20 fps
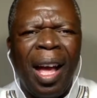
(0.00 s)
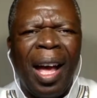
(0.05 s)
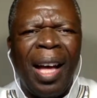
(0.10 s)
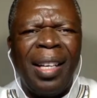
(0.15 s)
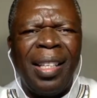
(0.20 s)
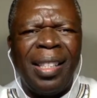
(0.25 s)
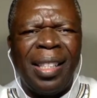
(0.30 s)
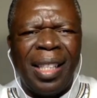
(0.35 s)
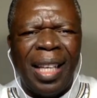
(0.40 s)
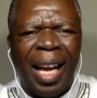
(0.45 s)

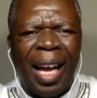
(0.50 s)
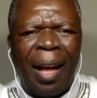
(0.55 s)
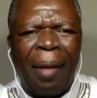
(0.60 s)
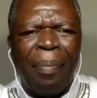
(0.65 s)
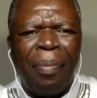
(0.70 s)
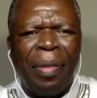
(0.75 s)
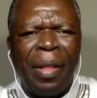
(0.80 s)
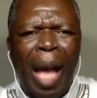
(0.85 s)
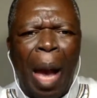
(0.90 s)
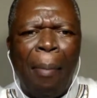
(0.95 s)
and
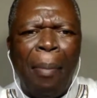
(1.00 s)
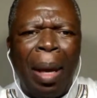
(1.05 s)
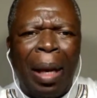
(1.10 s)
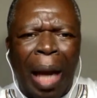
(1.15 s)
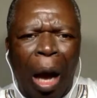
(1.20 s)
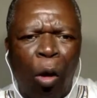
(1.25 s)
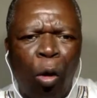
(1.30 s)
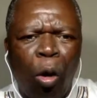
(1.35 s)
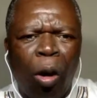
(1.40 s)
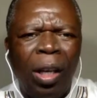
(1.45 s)
they are
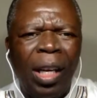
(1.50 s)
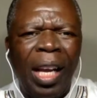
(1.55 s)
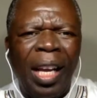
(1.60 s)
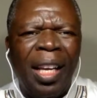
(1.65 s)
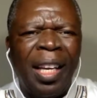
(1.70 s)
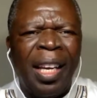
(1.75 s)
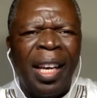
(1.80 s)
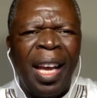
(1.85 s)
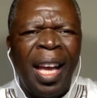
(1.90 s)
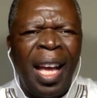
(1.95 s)

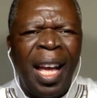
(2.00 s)
melancholic.